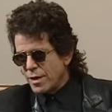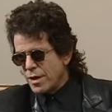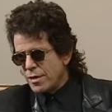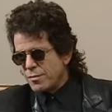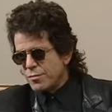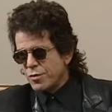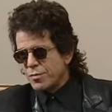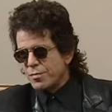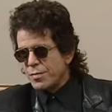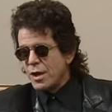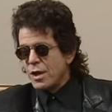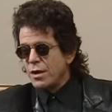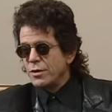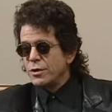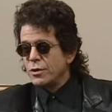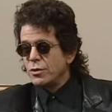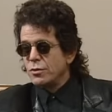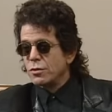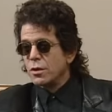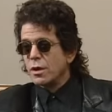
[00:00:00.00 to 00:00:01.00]
and
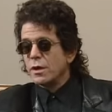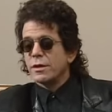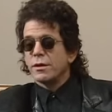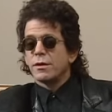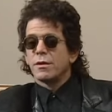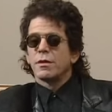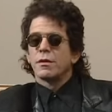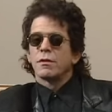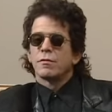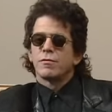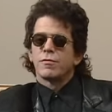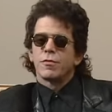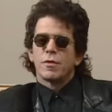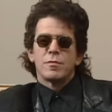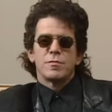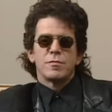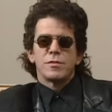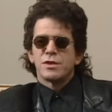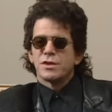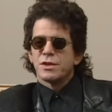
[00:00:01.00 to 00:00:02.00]
propel you like
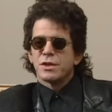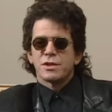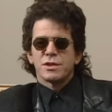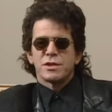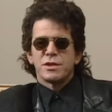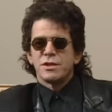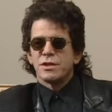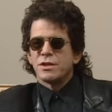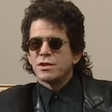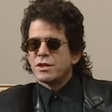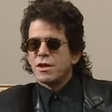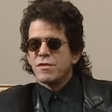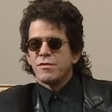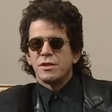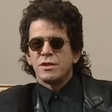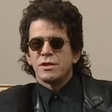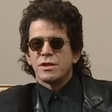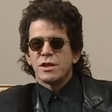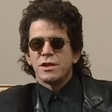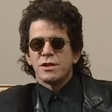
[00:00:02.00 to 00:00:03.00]
from the 60s,
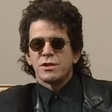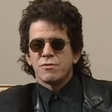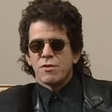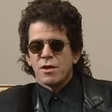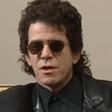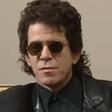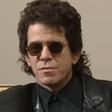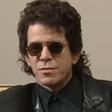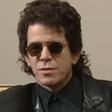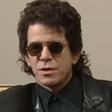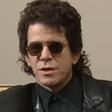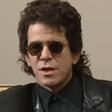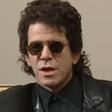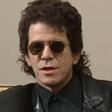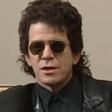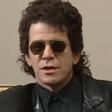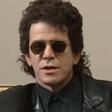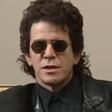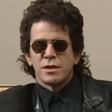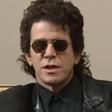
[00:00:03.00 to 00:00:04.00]
70s, 80s right up to the
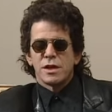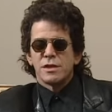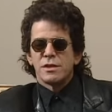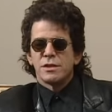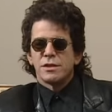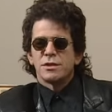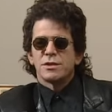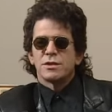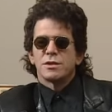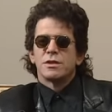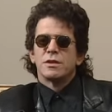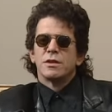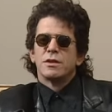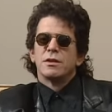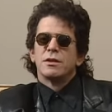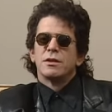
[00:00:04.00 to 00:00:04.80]
1990s.